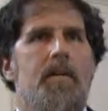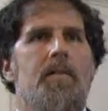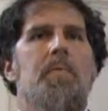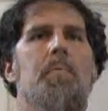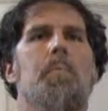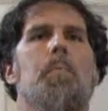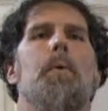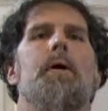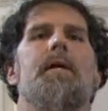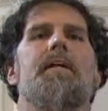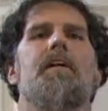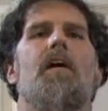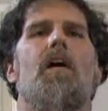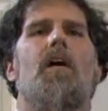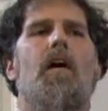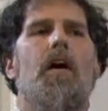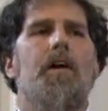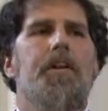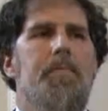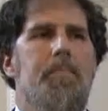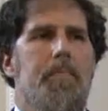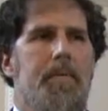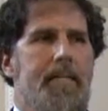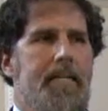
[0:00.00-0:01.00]
what it
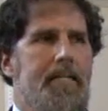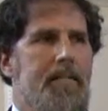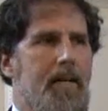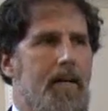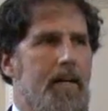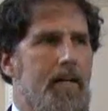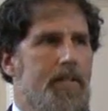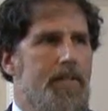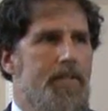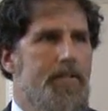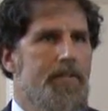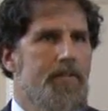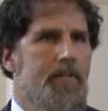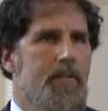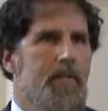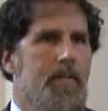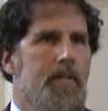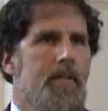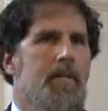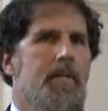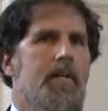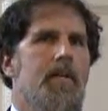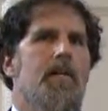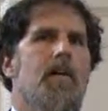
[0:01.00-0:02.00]
ultimately does,
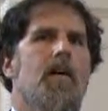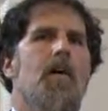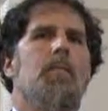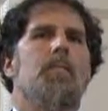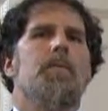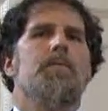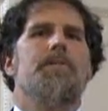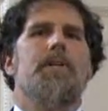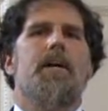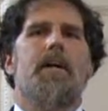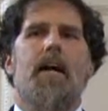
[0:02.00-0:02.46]
almost